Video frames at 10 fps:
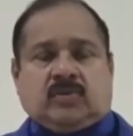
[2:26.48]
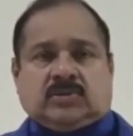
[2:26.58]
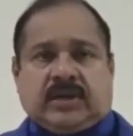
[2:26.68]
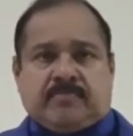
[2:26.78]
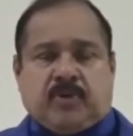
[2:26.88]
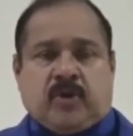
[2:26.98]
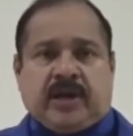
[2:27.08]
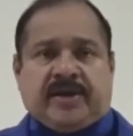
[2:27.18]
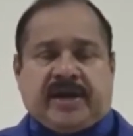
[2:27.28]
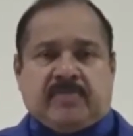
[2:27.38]
employed
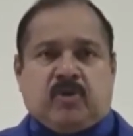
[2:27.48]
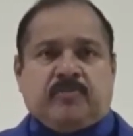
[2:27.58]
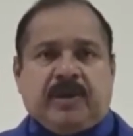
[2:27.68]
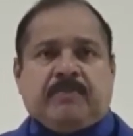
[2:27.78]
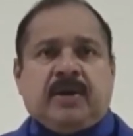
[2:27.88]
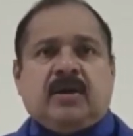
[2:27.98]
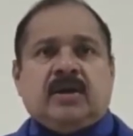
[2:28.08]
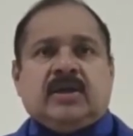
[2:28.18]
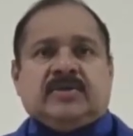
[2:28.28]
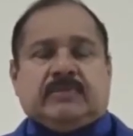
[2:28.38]
and unemployed people,
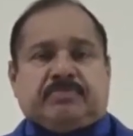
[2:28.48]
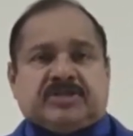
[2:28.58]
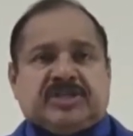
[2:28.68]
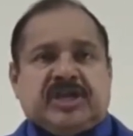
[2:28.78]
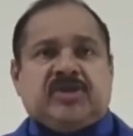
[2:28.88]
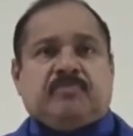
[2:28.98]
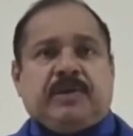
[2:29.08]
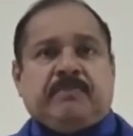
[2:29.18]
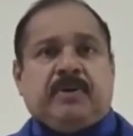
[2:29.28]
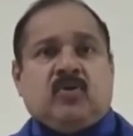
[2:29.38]
the percentage of
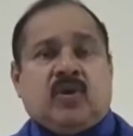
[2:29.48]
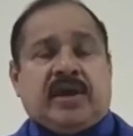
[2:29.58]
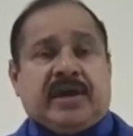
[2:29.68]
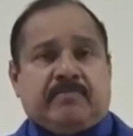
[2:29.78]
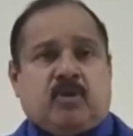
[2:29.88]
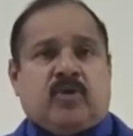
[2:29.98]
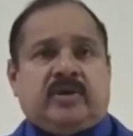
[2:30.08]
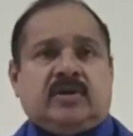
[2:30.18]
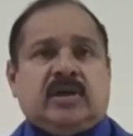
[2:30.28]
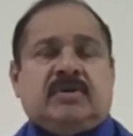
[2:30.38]
people who are
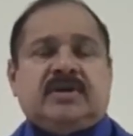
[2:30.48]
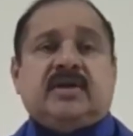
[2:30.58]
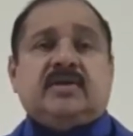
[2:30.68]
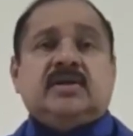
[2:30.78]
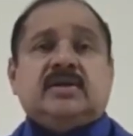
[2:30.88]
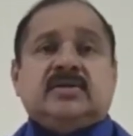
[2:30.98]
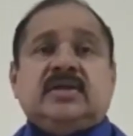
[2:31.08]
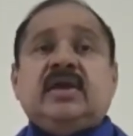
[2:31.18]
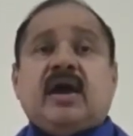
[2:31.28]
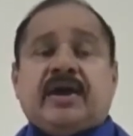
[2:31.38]
unemployed come under
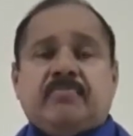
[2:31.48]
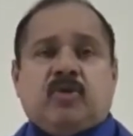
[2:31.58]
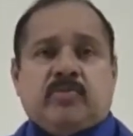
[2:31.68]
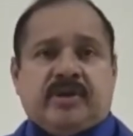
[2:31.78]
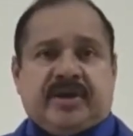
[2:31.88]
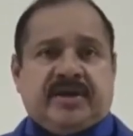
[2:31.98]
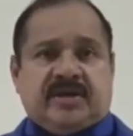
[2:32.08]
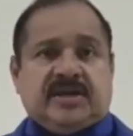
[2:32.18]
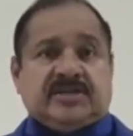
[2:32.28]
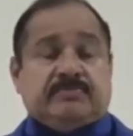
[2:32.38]
the unemployment
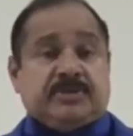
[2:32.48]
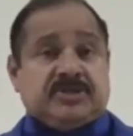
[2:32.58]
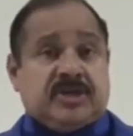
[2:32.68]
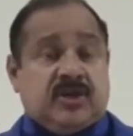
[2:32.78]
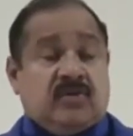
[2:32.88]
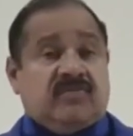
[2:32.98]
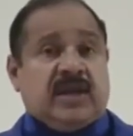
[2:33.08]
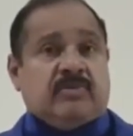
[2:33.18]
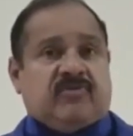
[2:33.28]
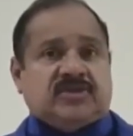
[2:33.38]
rate. It is the percentage of
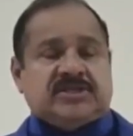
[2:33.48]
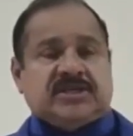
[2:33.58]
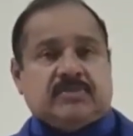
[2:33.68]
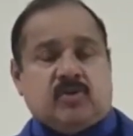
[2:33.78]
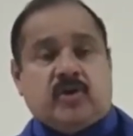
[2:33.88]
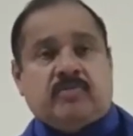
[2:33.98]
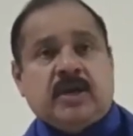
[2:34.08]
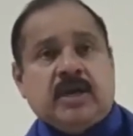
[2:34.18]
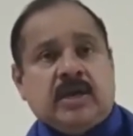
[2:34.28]
labor force which is unemployed.